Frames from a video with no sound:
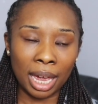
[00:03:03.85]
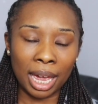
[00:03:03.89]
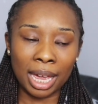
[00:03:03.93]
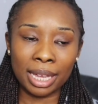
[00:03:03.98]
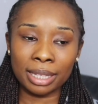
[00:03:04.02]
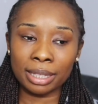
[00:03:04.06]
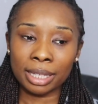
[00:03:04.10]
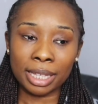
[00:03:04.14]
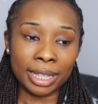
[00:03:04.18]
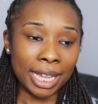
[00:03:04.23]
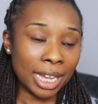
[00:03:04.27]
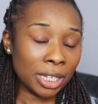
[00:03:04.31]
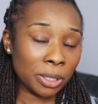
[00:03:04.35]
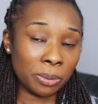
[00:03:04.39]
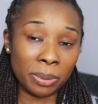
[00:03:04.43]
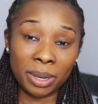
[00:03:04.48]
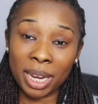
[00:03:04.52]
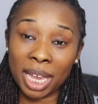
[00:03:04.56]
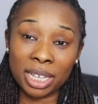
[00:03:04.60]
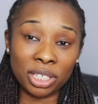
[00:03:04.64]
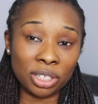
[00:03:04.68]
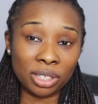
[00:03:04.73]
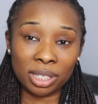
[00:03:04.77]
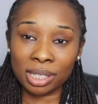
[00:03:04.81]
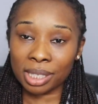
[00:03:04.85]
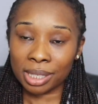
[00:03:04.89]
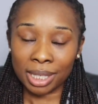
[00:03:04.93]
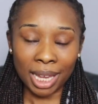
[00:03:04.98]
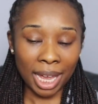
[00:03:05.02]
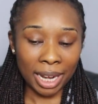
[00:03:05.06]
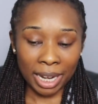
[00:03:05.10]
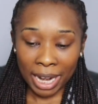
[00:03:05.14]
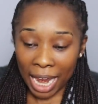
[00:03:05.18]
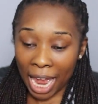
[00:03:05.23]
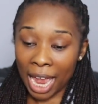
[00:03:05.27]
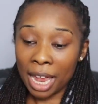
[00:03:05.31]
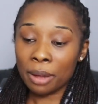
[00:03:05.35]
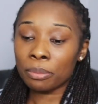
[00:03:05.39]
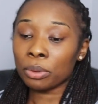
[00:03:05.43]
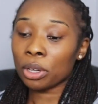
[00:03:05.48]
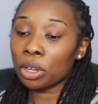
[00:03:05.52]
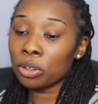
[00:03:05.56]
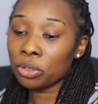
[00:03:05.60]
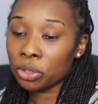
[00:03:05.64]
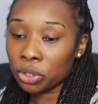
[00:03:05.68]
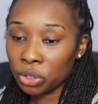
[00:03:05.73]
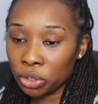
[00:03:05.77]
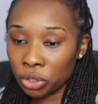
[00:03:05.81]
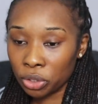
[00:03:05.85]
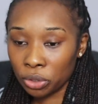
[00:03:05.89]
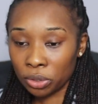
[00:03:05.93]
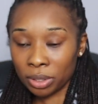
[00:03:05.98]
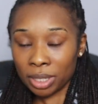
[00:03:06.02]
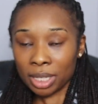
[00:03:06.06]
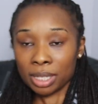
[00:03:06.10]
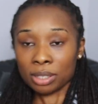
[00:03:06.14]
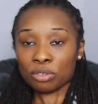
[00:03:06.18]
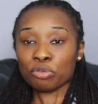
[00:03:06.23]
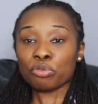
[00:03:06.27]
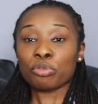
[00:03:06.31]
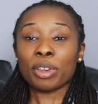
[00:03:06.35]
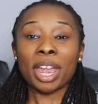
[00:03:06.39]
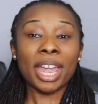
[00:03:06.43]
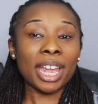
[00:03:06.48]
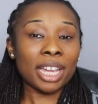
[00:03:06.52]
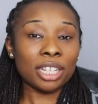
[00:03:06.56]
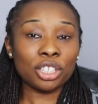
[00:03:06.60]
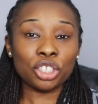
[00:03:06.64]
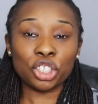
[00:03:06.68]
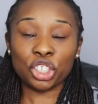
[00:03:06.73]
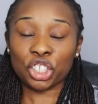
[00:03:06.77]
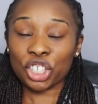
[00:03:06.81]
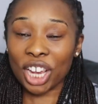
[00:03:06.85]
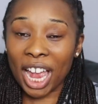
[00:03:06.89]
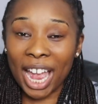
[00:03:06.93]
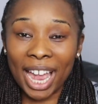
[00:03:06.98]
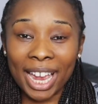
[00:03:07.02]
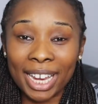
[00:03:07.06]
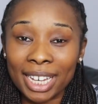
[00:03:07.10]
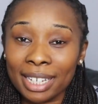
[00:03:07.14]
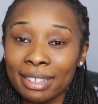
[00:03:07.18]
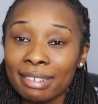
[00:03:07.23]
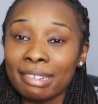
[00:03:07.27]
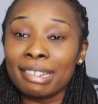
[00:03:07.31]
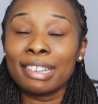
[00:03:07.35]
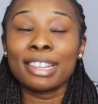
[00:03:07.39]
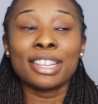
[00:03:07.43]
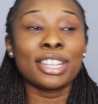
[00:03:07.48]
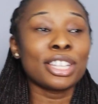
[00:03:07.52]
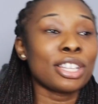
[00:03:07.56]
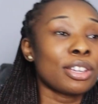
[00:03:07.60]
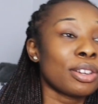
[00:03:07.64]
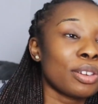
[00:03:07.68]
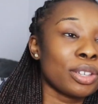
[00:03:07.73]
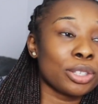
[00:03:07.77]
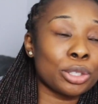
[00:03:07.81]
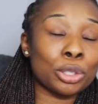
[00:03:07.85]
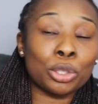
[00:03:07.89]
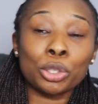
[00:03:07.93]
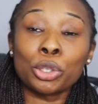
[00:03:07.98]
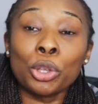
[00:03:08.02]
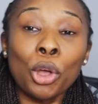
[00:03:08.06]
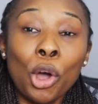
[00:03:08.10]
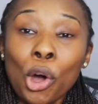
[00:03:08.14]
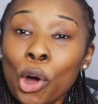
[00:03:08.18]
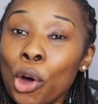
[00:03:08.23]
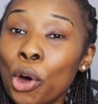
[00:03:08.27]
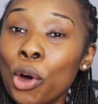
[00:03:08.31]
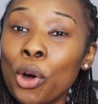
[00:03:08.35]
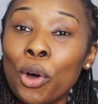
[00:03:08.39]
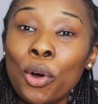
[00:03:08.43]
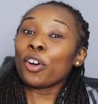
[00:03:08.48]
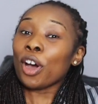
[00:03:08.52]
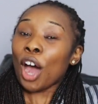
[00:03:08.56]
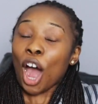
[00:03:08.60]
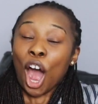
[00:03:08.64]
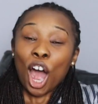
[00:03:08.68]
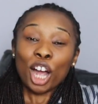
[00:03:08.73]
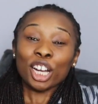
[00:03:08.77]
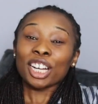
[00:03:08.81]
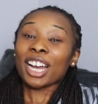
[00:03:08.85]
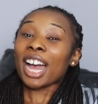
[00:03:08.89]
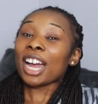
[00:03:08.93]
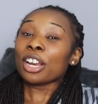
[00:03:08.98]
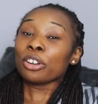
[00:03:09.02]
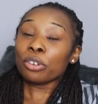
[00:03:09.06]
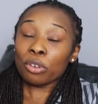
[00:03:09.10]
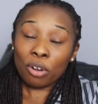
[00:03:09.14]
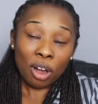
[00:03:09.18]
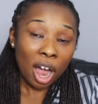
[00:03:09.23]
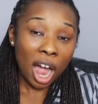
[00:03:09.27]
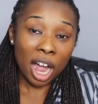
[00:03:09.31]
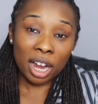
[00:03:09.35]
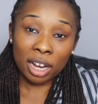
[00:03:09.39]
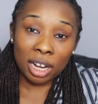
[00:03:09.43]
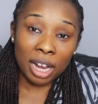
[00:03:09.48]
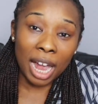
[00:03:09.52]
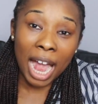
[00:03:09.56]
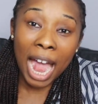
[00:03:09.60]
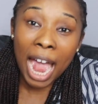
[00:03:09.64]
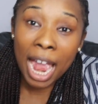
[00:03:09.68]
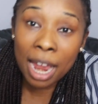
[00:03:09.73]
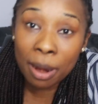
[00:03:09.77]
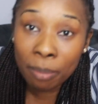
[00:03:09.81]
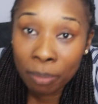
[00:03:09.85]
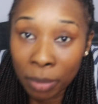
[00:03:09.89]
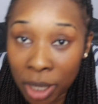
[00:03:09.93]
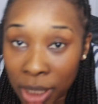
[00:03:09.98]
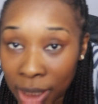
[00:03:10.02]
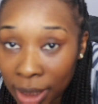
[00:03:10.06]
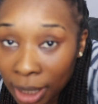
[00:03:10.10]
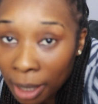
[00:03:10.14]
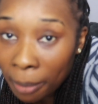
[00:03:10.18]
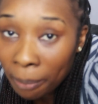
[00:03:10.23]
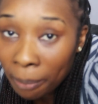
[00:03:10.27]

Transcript: And that's when I just decided I am going to do this. Rain, shine, snow, hunger, no hunger, I must